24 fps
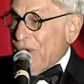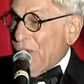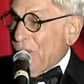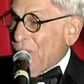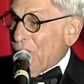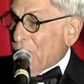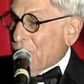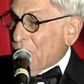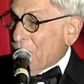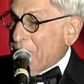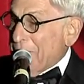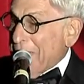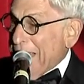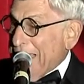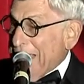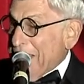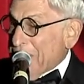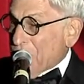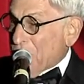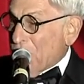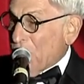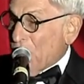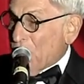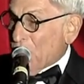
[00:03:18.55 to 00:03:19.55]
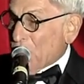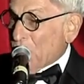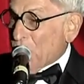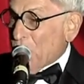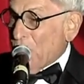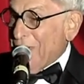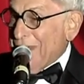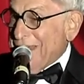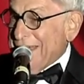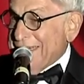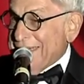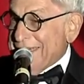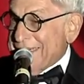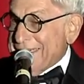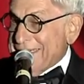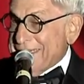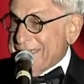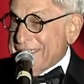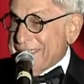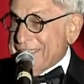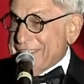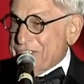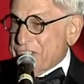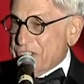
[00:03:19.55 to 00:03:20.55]
old bad old
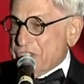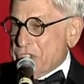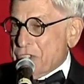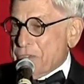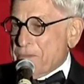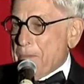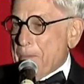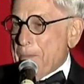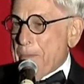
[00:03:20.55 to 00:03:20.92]
ways.